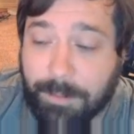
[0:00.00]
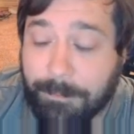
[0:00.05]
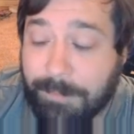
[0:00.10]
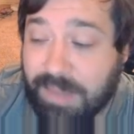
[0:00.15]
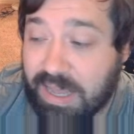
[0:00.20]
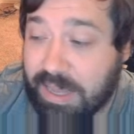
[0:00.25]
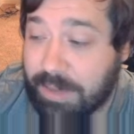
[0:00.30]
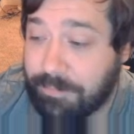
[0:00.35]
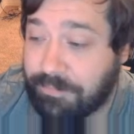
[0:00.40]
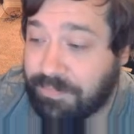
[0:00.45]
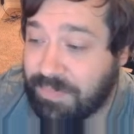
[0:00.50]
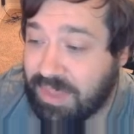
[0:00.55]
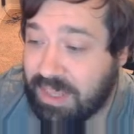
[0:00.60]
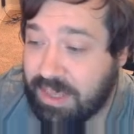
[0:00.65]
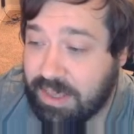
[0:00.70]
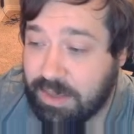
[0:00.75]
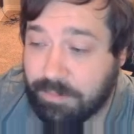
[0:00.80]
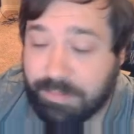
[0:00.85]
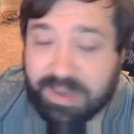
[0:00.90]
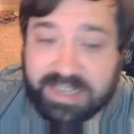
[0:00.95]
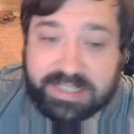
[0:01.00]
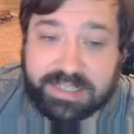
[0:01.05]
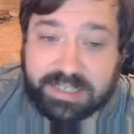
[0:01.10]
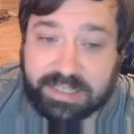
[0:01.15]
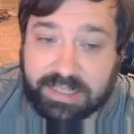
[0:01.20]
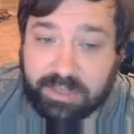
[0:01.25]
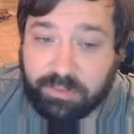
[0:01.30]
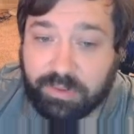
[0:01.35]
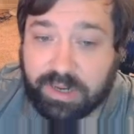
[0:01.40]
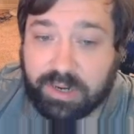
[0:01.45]
But
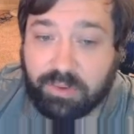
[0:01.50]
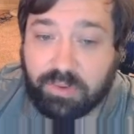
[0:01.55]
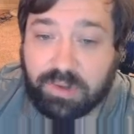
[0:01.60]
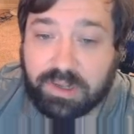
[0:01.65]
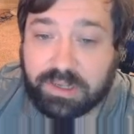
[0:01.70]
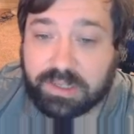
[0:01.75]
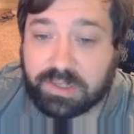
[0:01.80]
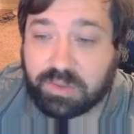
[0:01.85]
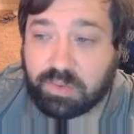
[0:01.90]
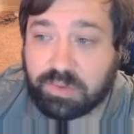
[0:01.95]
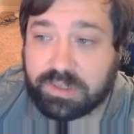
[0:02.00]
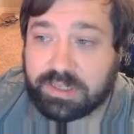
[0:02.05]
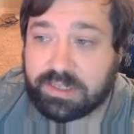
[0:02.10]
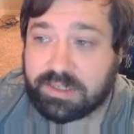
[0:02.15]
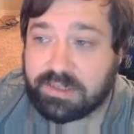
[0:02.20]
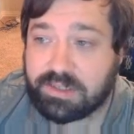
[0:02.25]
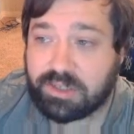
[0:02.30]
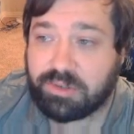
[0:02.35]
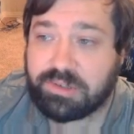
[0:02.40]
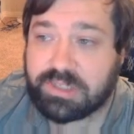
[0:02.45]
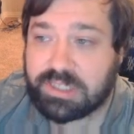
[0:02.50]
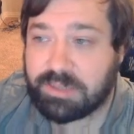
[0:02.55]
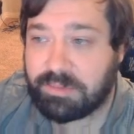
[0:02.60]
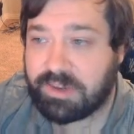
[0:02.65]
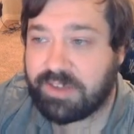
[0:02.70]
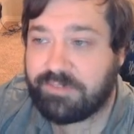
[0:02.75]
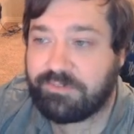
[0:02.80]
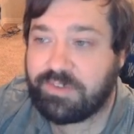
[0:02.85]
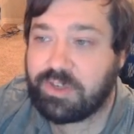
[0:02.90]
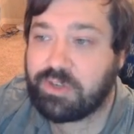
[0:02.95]
basically what it was there was some
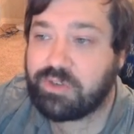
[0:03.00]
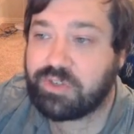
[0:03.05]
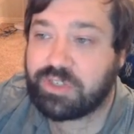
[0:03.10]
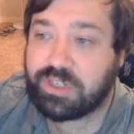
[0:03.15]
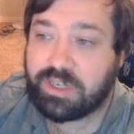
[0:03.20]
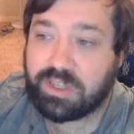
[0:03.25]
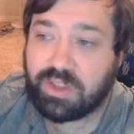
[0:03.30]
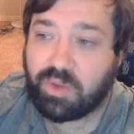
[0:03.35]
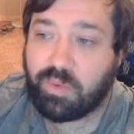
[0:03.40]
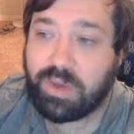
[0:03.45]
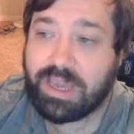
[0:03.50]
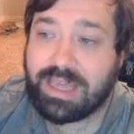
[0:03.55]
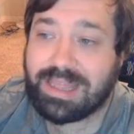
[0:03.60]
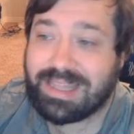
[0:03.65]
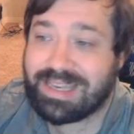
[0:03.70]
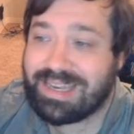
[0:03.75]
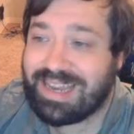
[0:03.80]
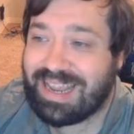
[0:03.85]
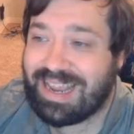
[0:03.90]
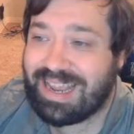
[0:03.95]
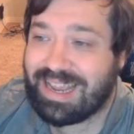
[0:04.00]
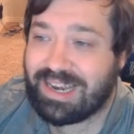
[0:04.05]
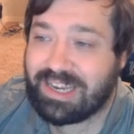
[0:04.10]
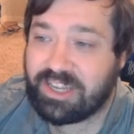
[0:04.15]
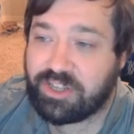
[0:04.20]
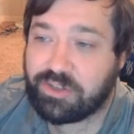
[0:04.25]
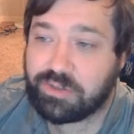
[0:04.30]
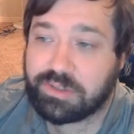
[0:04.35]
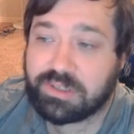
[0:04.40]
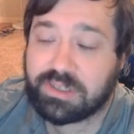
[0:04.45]
confusion in the way that Dan
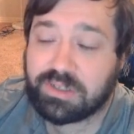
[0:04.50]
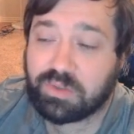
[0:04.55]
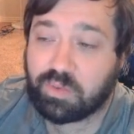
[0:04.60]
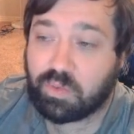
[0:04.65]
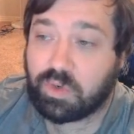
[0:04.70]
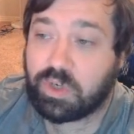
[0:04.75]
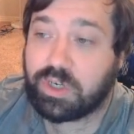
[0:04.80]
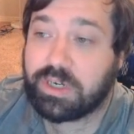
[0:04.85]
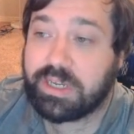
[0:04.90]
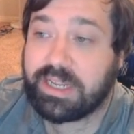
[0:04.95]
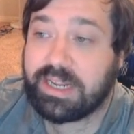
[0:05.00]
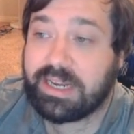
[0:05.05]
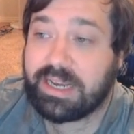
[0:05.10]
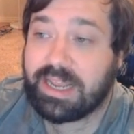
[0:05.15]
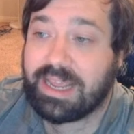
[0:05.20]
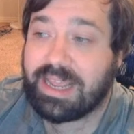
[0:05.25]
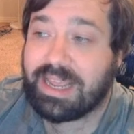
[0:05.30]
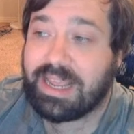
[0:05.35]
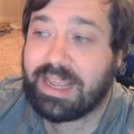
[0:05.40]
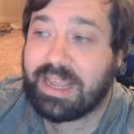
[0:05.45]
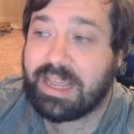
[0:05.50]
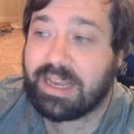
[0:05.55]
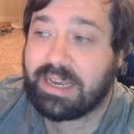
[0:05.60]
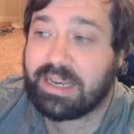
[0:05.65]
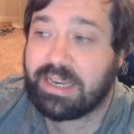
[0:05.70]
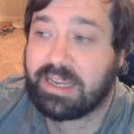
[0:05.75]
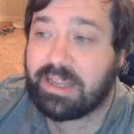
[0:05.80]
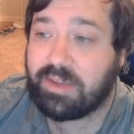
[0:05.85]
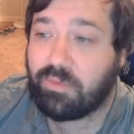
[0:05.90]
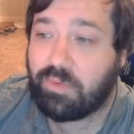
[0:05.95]
used his wording,
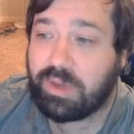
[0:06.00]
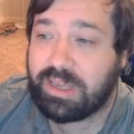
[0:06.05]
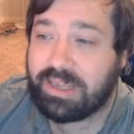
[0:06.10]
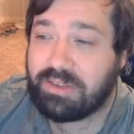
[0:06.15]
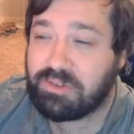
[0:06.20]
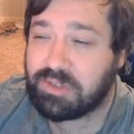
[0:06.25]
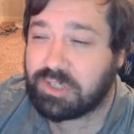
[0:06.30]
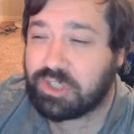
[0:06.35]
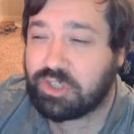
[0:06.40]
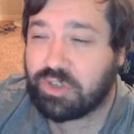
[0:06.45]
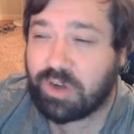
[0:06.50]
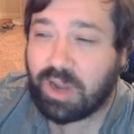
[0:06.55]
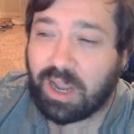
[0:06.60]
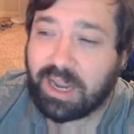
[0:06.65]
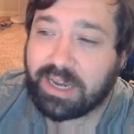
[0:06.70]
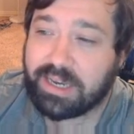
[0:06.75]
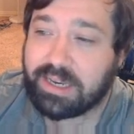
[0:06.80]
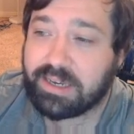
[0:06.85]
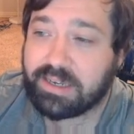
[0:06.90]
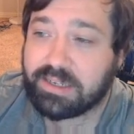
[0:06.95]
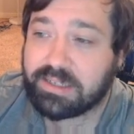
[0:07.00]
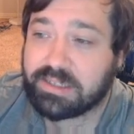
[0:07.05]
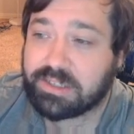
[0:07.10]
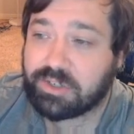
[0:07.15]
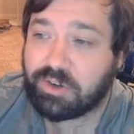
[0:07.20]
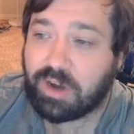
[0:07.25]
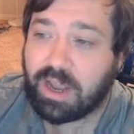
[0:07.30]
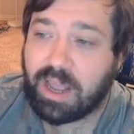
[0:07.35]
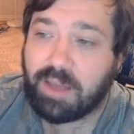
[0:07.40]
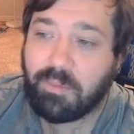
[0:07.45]
and what he was trying to
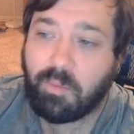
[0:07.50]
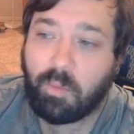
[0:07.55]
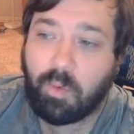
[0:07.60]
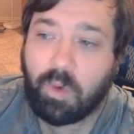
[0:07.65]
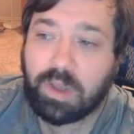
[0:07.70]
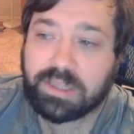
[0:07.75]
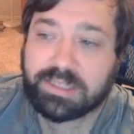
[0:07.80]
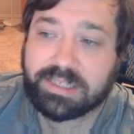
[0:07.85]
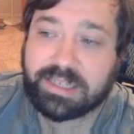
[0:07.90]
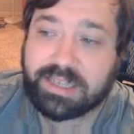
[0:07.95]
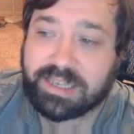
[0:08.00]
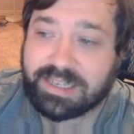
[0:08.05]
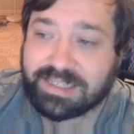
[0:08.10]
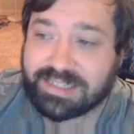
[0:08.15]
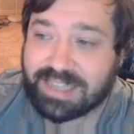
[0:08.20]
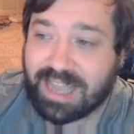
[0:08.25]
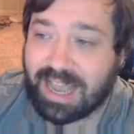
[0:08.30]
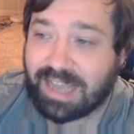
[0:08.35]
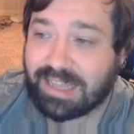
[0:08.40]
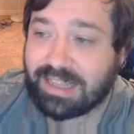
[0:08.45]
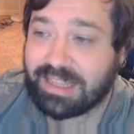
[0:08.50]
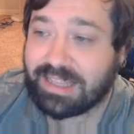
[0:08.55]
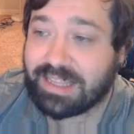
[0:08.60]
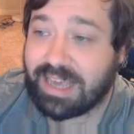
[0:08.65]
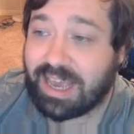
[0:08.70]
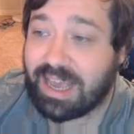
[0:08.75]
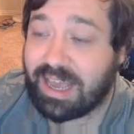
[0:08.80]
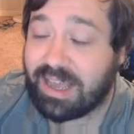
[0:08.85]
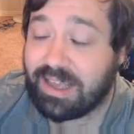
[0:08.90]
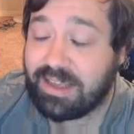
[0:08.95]
describe wasn't exactly
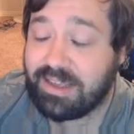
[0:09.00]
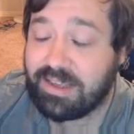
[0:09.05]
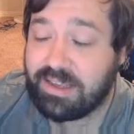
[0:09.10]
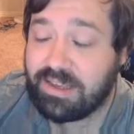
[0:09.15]
that.